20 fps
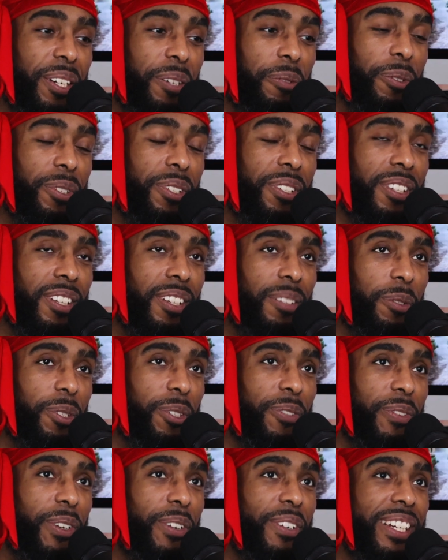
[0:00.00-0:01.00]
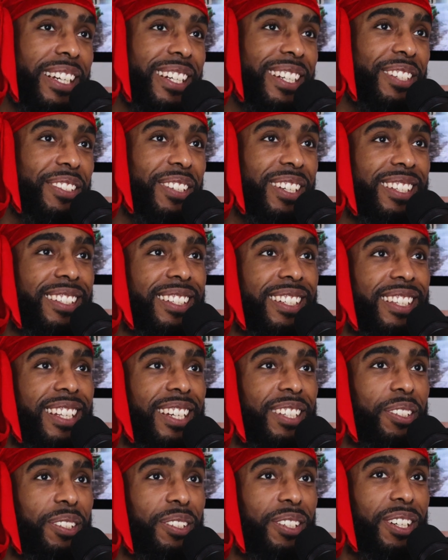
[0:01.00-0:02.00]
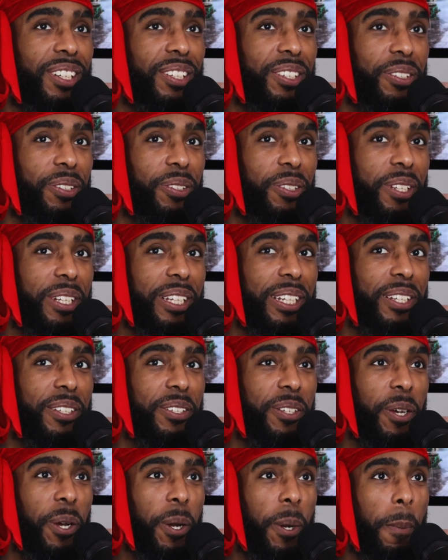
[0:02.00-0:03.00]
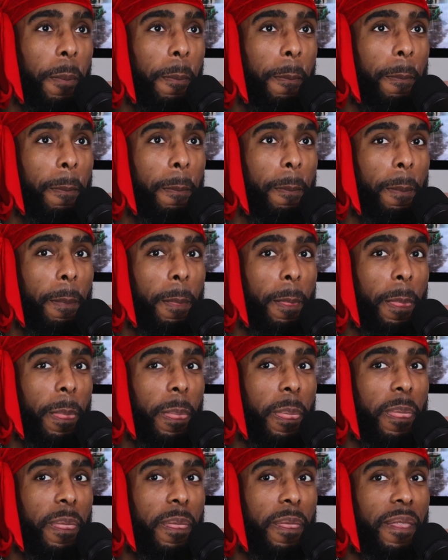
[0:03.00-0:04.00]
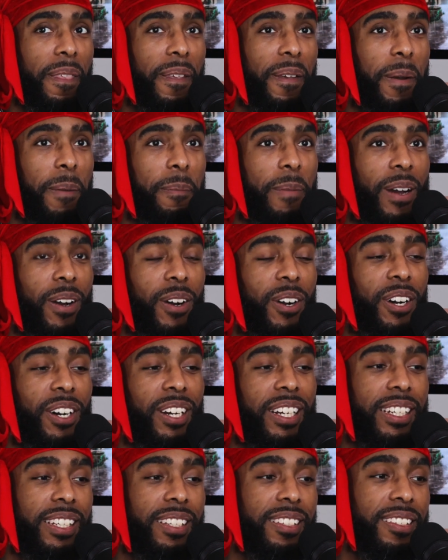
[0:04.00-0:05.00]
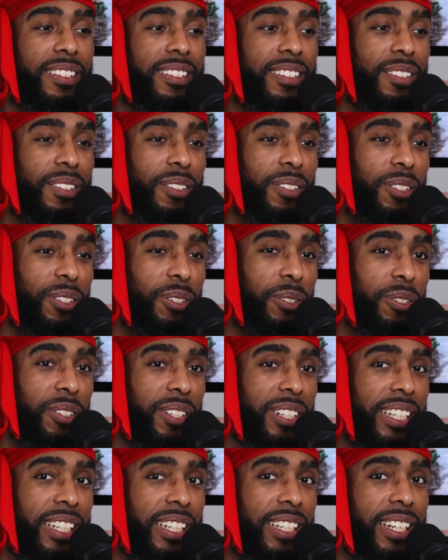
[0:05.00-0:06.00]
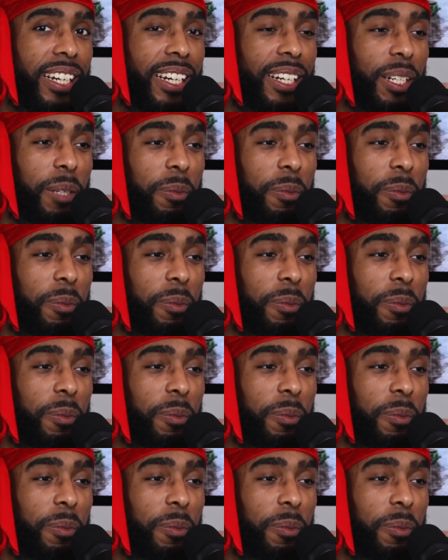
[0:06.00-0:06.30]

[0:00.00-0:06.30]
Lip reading: What's very interesting that you touched on is about artists usually end